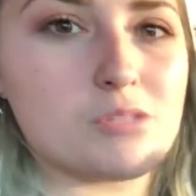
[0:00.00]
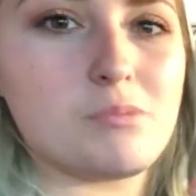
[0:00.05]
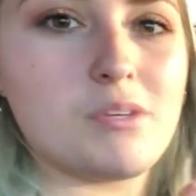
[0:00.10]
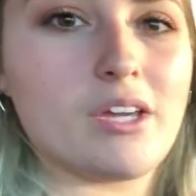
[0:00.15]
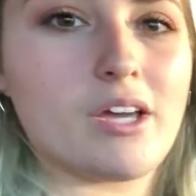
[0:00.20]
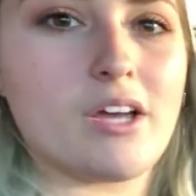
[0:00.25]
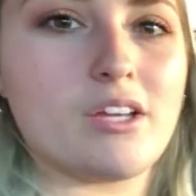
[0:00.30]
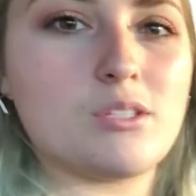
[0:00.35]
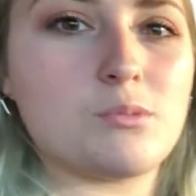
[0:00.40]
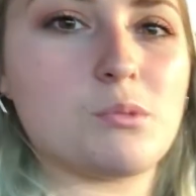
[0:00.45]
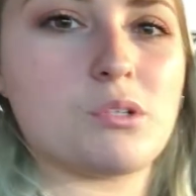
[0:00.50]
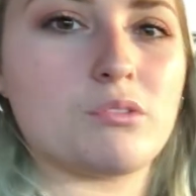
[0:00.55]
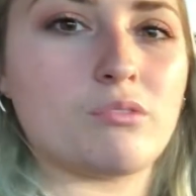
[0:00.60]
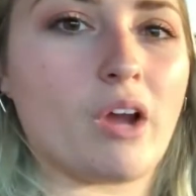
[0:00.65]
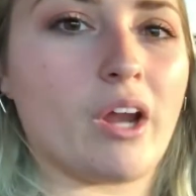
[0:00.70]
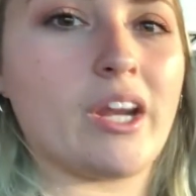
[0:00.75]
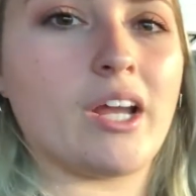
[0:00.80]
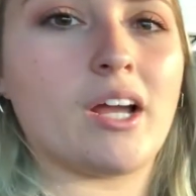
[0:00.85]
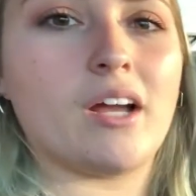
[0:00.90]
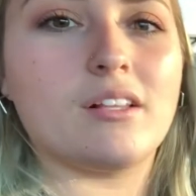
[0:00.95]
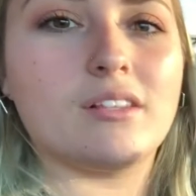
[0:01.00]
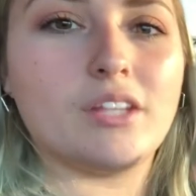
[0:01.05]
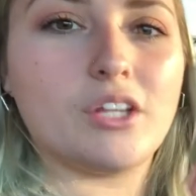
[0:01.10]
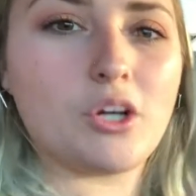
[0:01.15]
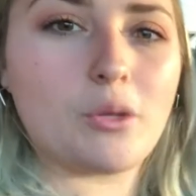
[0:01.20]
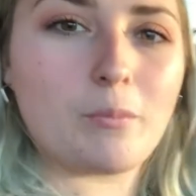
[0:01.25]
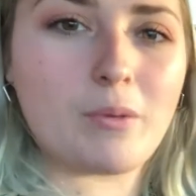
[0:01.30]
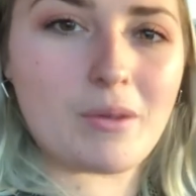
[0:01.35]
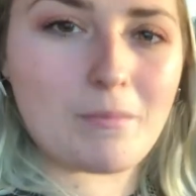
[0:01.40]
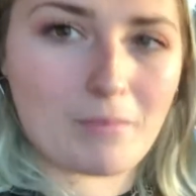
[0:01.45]
because we're running a
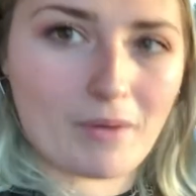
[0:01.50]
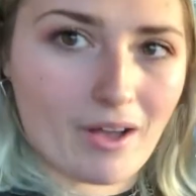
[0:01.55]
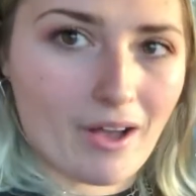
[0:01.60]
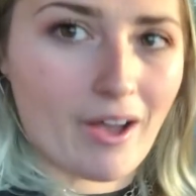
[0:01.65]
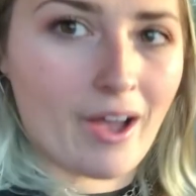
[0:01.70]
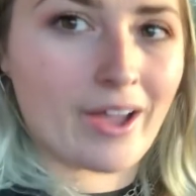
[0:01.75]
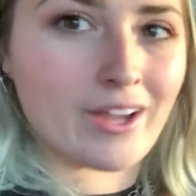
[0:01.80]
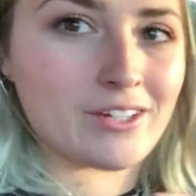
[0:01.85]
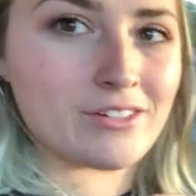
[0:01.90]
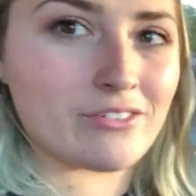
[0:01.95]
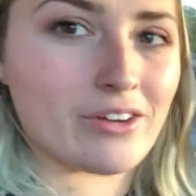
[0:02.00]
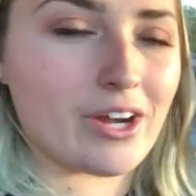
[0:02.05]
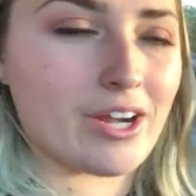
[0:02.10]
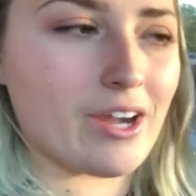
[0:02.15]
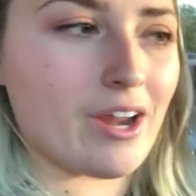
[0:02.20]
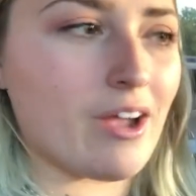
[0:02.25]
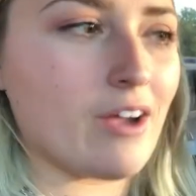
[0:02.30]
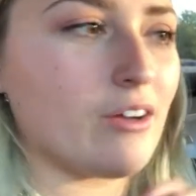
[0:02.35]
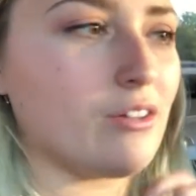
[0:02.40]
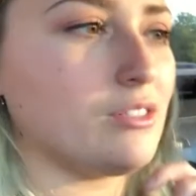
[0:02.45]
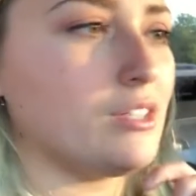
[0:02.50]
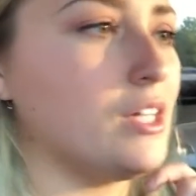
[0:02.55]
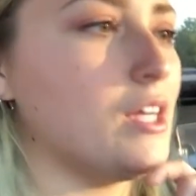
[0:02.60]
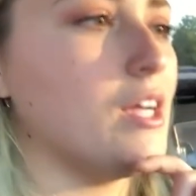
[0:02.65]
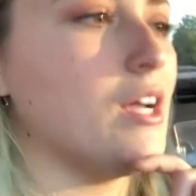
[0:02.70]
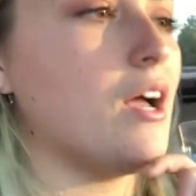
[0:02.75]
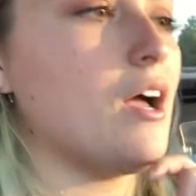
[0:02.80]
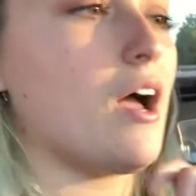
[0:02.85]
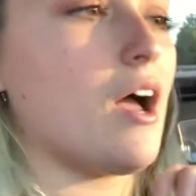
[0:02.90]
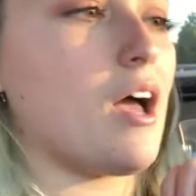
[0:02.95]
little bit behind right now,
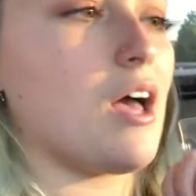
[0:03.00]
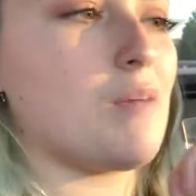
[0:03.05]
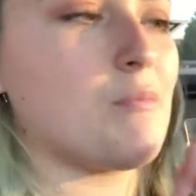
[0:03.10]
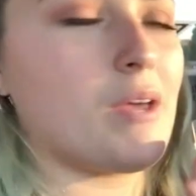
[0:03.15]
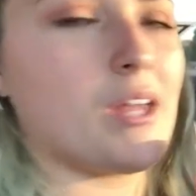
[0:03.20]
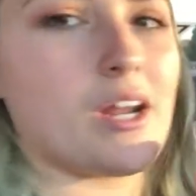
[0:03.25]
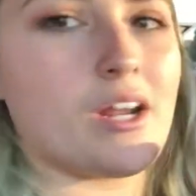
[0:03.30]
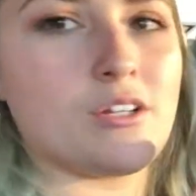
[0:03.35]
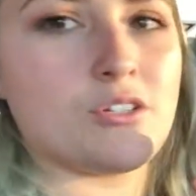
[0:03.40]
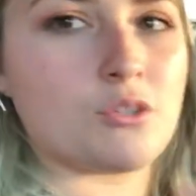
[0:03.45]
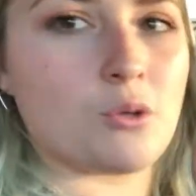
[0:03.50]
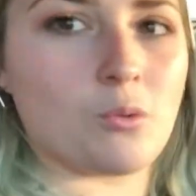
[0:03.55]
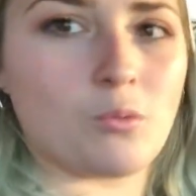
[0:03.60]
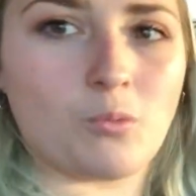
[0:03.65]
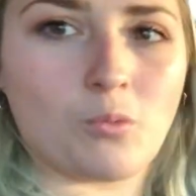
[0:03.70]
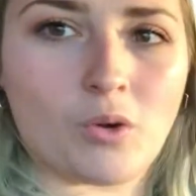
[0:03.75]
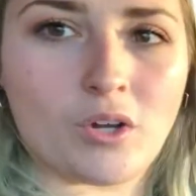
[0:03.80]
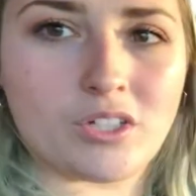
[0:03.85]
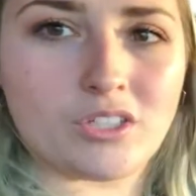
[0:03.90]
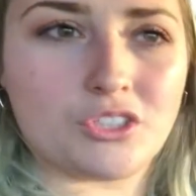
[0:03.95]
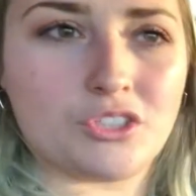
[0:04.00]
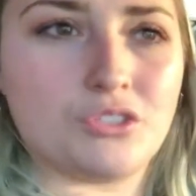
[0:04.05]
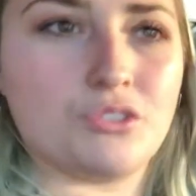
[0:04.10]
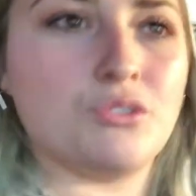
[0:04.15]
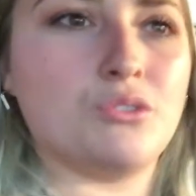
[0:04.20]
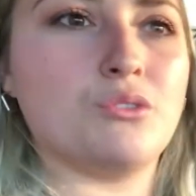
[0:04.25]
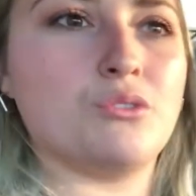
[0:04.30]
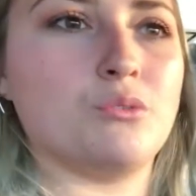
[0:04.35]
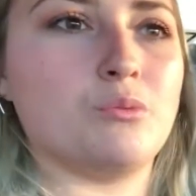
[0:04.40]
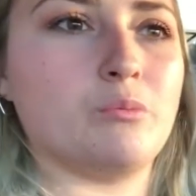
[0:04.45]
and I don't want to
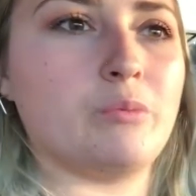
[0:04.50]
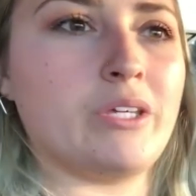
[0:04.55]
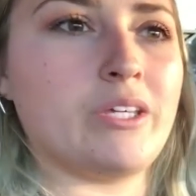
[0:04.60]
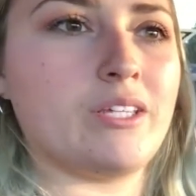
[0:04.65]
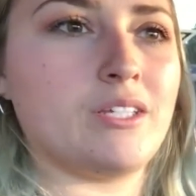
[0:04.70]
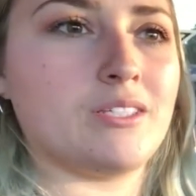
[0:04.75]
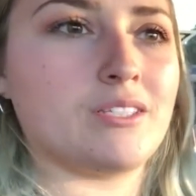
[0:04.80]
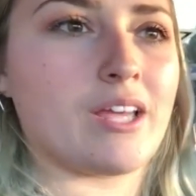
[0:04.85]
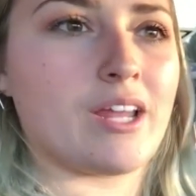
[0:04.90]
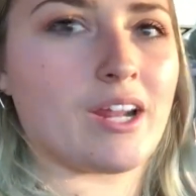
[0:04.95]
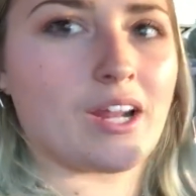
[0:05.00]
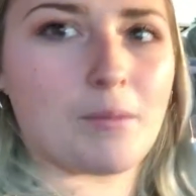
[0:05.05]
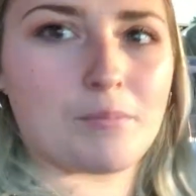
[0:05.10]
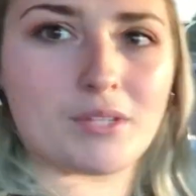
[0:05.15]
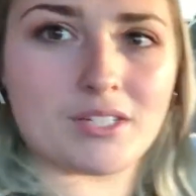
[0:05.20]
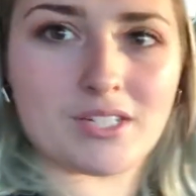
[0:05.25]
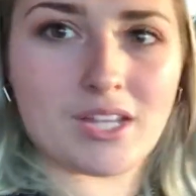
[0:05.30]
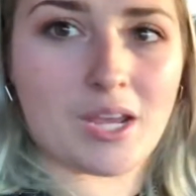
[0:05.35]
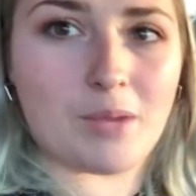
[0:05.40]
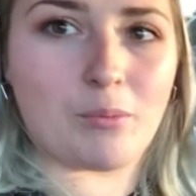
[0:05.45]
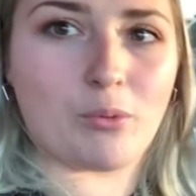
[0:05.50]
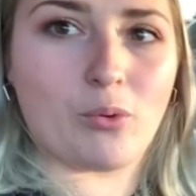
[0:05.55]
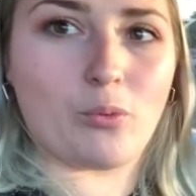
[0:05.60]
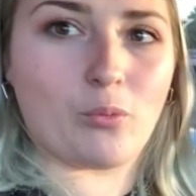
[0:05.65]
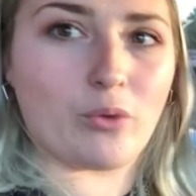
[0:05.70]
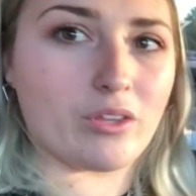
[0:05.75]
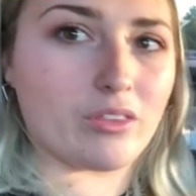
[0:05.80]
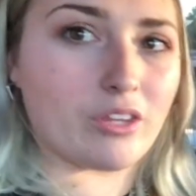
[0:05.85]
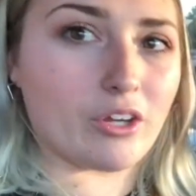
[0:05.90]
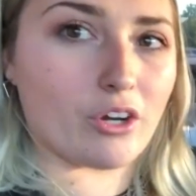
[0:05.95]
be setting up the table
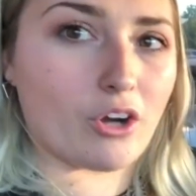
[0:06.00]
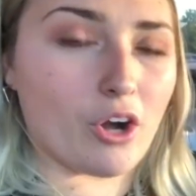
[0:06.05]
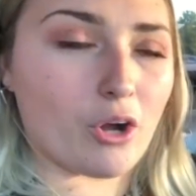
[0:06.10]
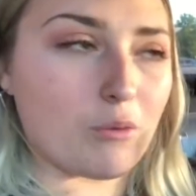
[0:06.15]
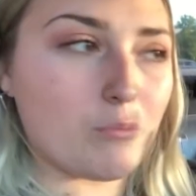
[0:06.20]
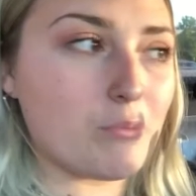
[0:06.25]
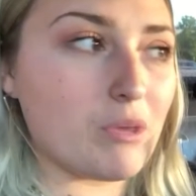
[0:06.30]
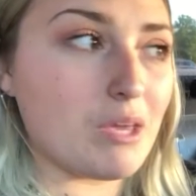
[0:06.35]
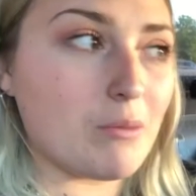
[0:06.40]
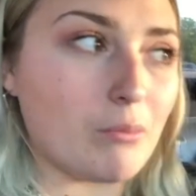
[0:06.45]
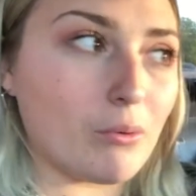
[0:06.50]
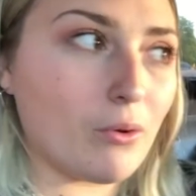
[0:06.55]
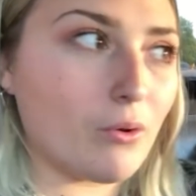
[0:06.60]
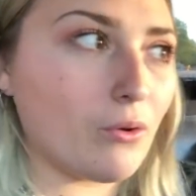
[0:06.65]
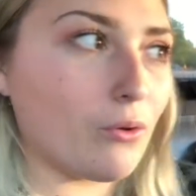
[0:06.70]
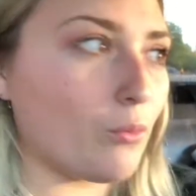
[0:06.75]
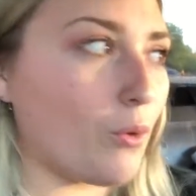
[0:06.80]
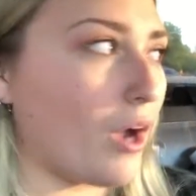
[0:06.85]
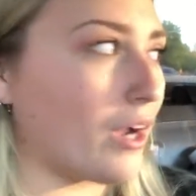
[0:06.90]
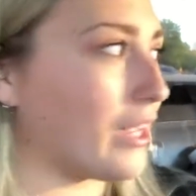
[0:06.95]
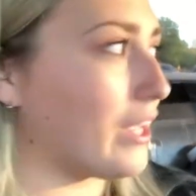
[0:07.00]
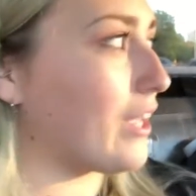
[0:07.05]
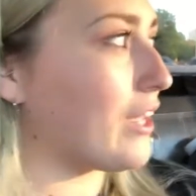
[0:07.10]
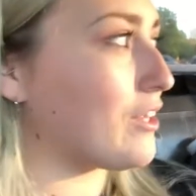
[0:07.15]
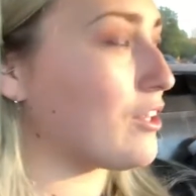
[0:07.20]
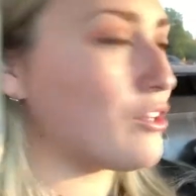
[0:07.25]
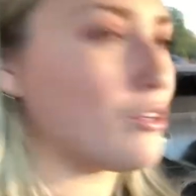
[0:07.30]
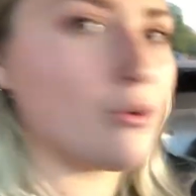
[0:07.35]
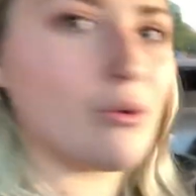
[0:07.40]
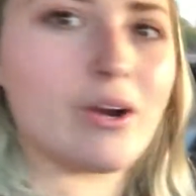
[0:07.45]
when there are people walking in
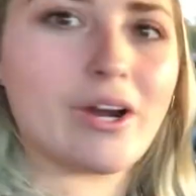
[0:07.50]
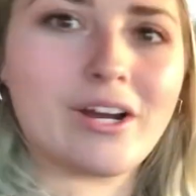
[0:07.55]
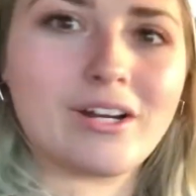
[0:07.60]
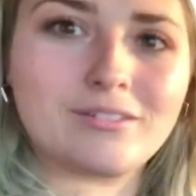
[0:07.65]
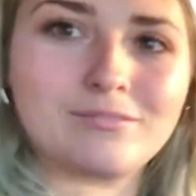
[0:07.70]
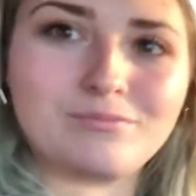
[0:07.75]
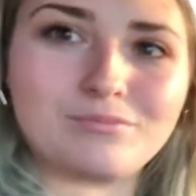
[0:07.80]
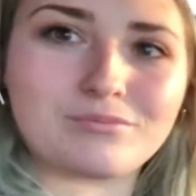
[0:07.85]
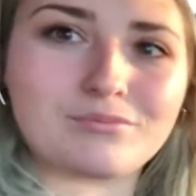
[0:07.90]
the door.